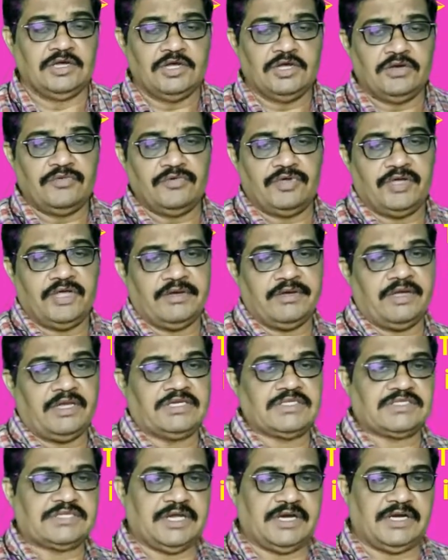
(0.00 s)
If we
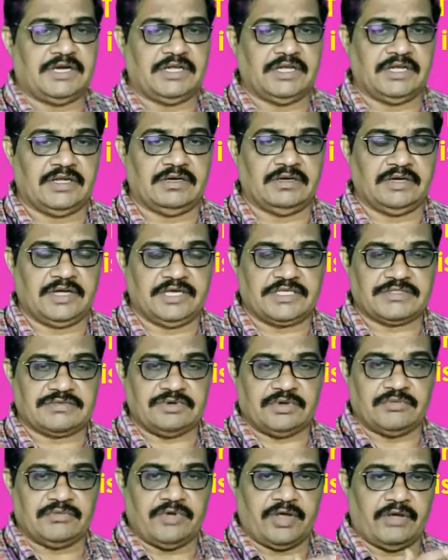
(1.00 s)
given center
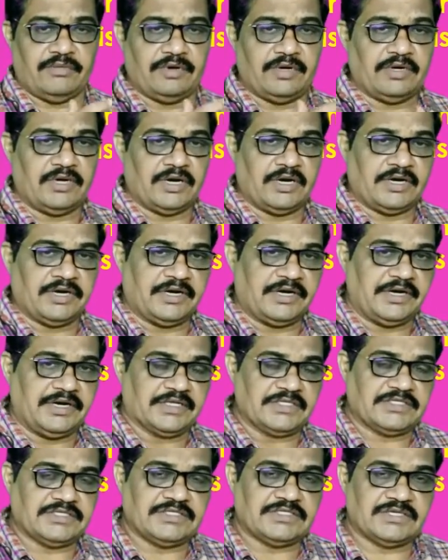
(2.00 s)
x1, y1 and
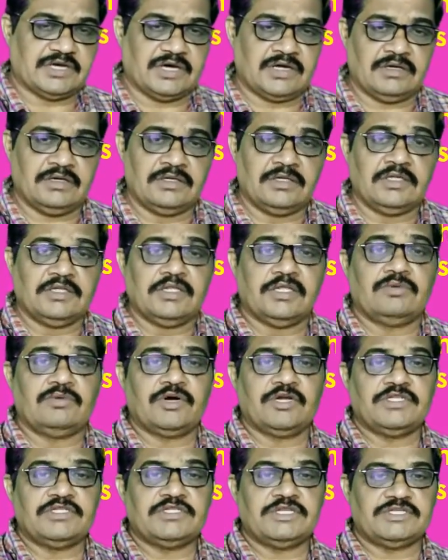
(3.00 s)
radius is r, then
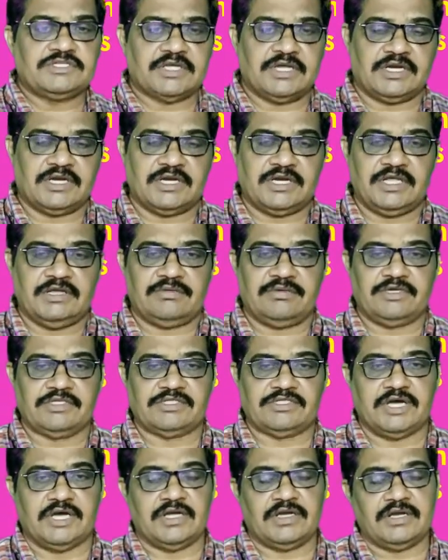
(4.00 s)
what is the circle
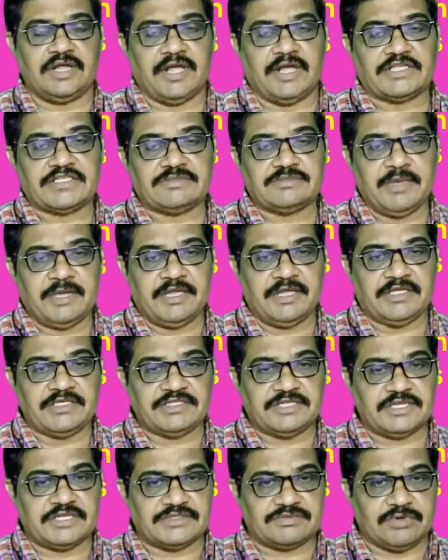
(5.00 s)
equation? X
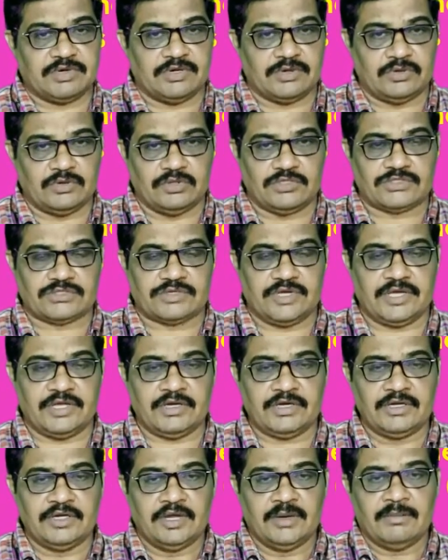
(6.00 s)
minus x1 whole
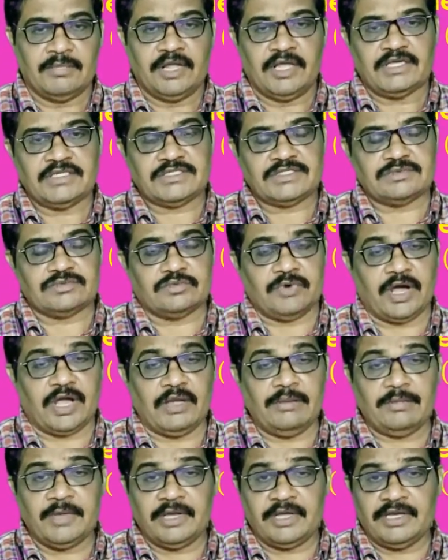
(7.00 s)
square plus
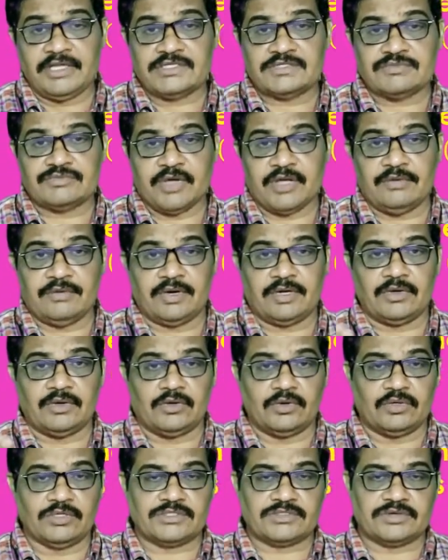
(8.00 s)
y minus y1
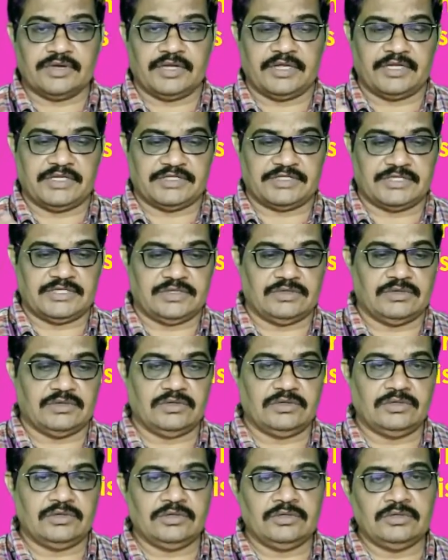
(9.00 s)
whole square is
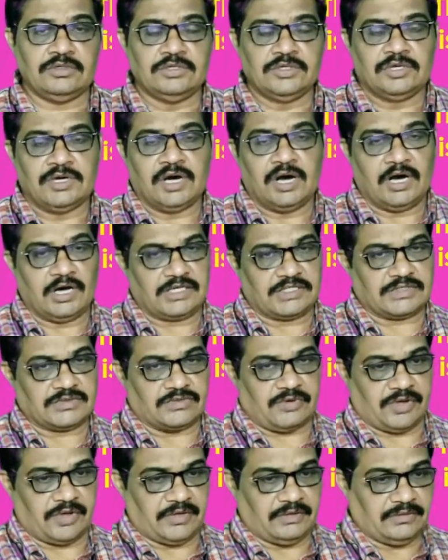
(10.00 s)
equal to r
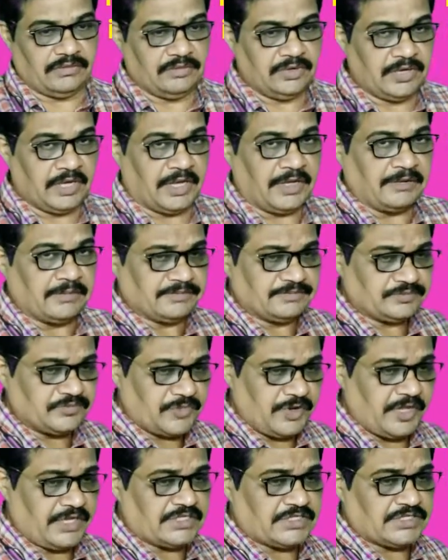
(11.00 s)
square. Okay.
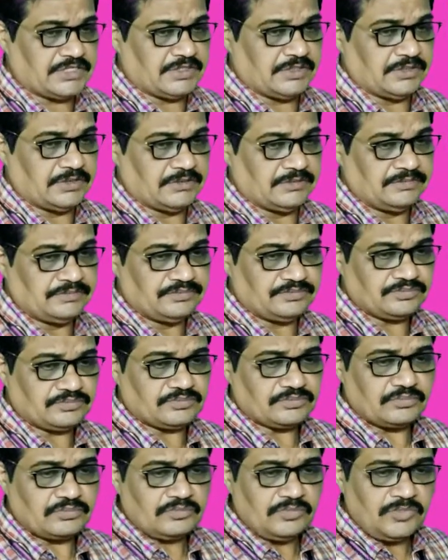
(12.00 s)
Next, the
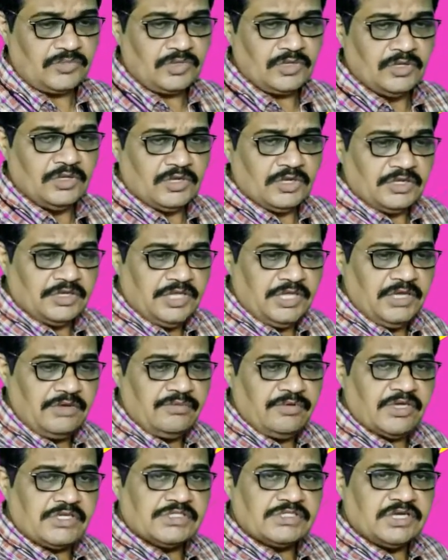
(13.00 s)

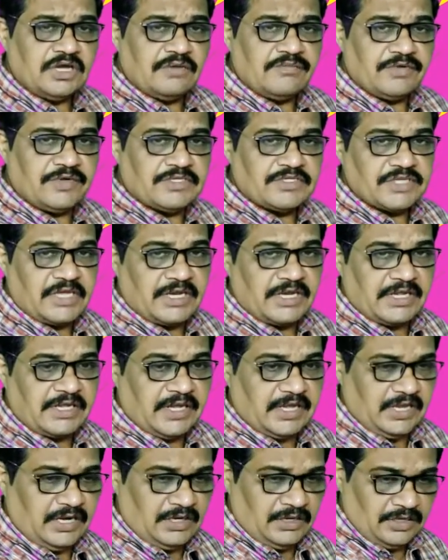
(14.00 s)
equation of a
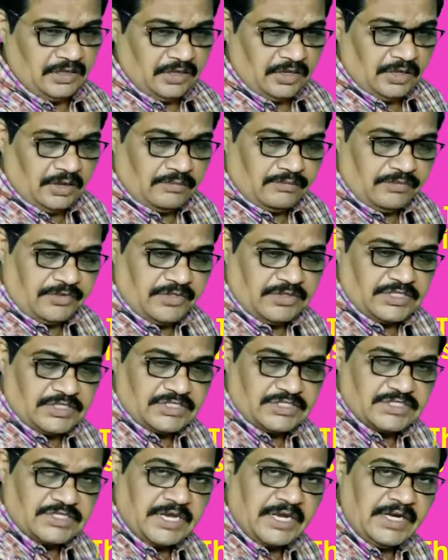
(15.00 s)
circle with the
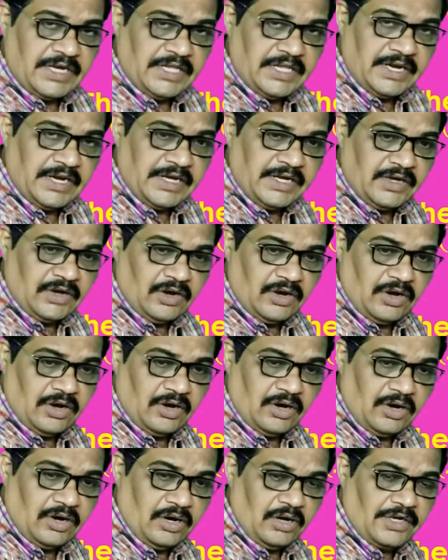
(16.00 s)
center at
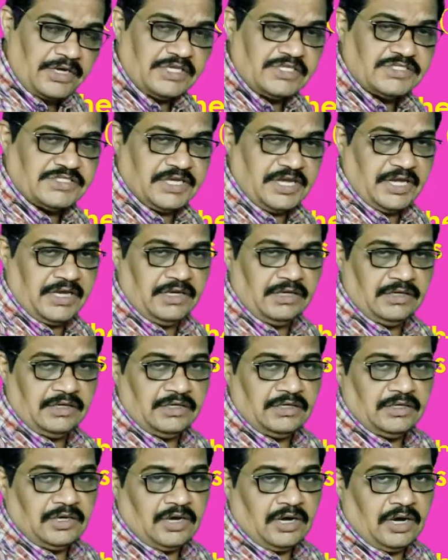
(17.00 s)
origin
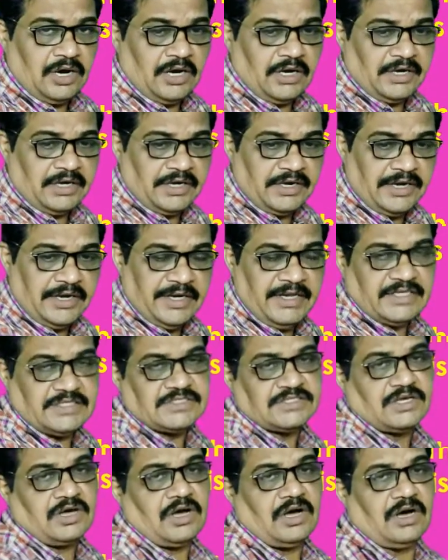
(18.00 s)
and
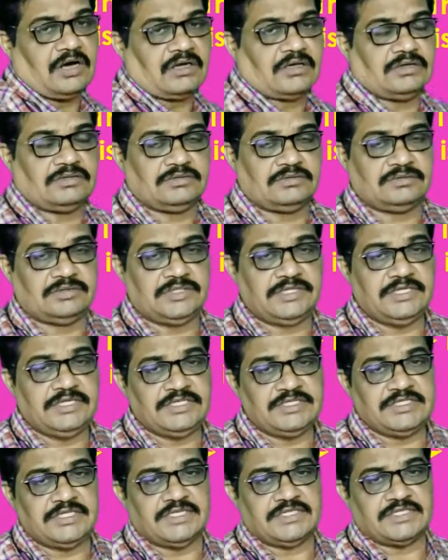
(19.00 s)
radius r
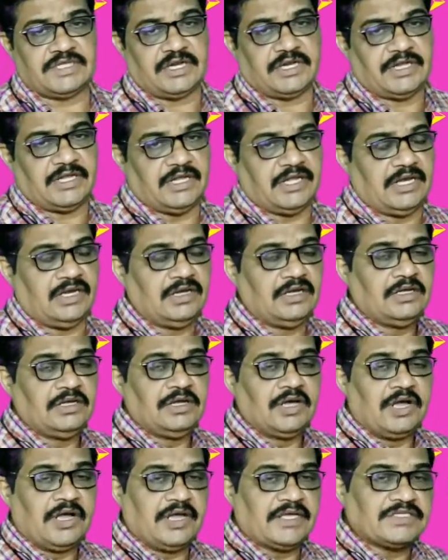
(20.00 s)
is the circle
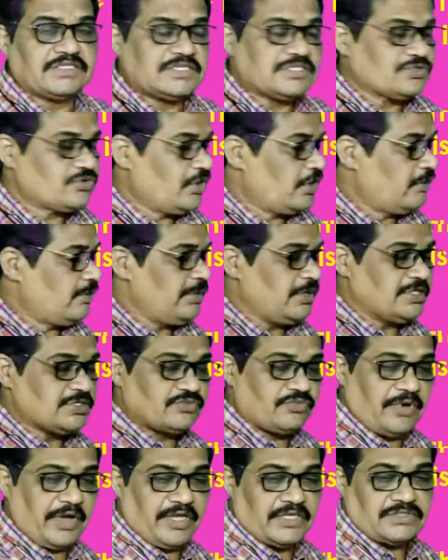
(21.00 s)
x square
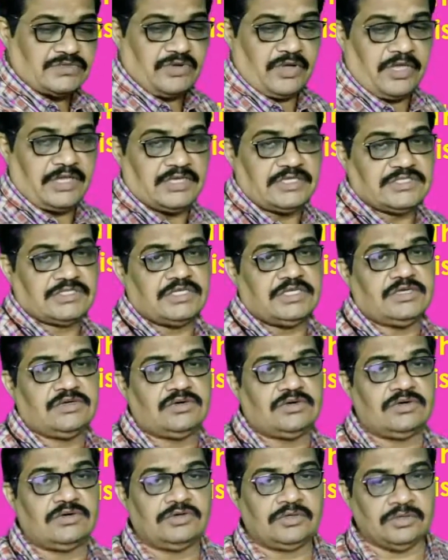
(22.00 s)
plus y square is
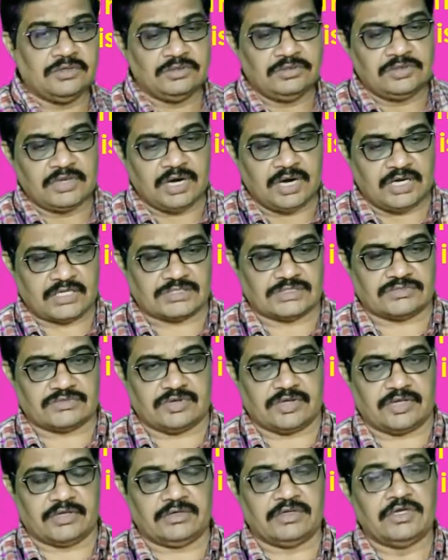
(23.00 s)
equal to r
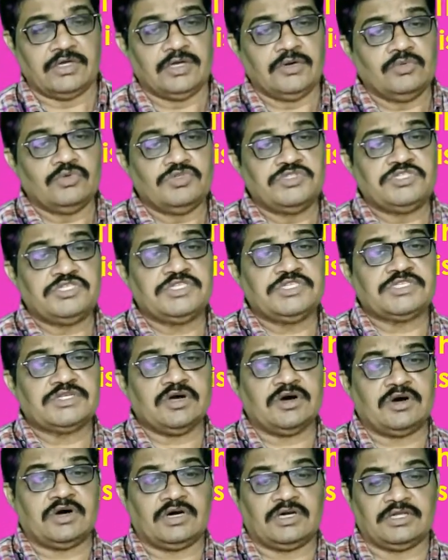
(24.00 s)
square, which is
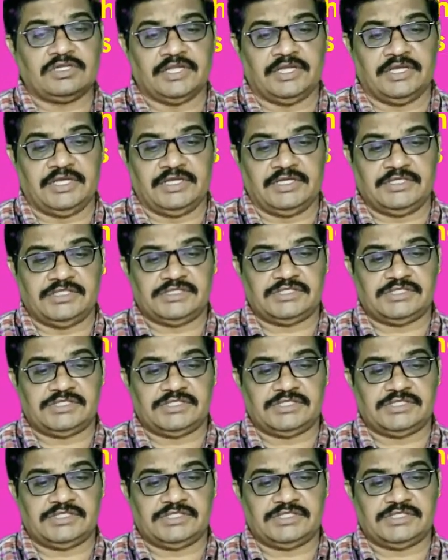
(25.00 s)
called the